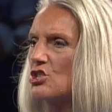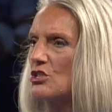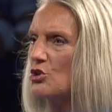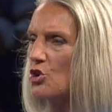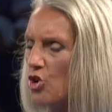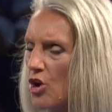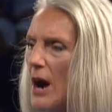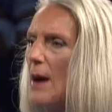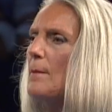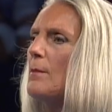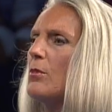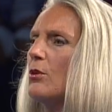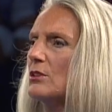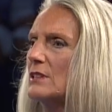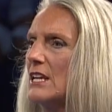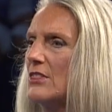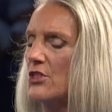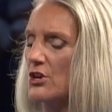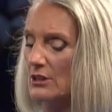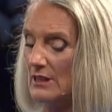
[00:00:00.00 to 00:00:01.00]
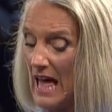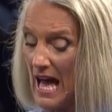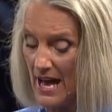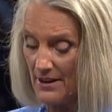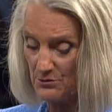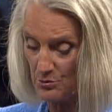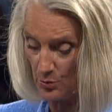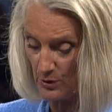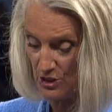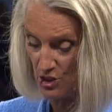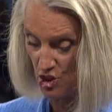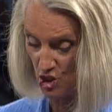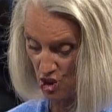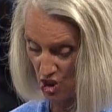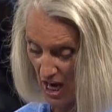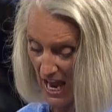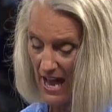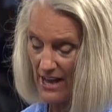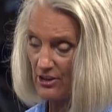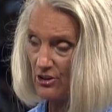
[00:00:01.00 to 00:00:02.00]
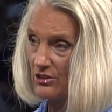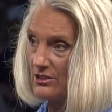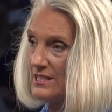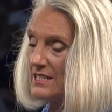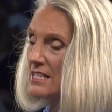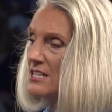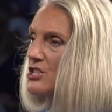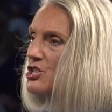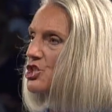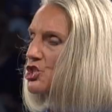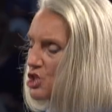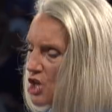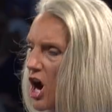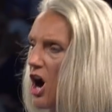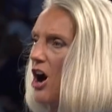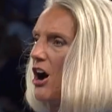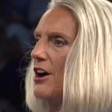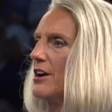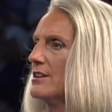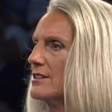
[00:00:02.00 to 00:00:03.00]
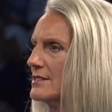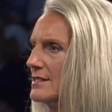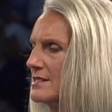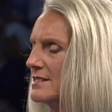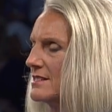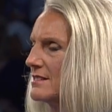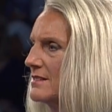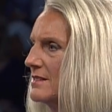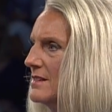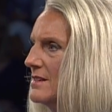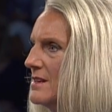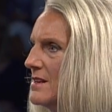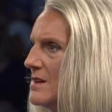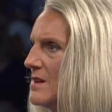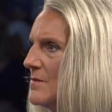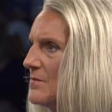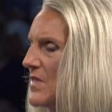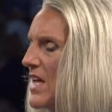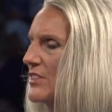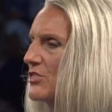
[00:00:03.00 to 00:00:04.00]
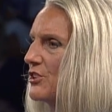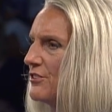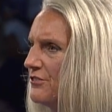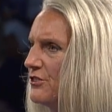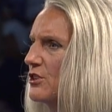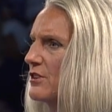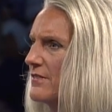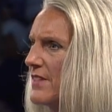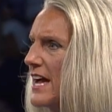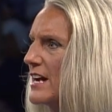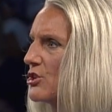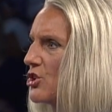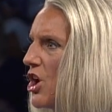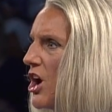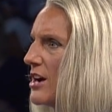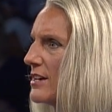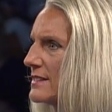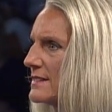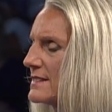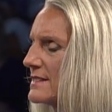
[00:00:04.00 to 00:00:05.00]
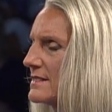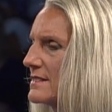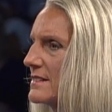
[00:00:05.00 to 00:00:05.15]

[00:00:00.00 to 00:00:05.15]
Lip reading: and crumbled, and their lives were in shattered shards at the foot of that cross.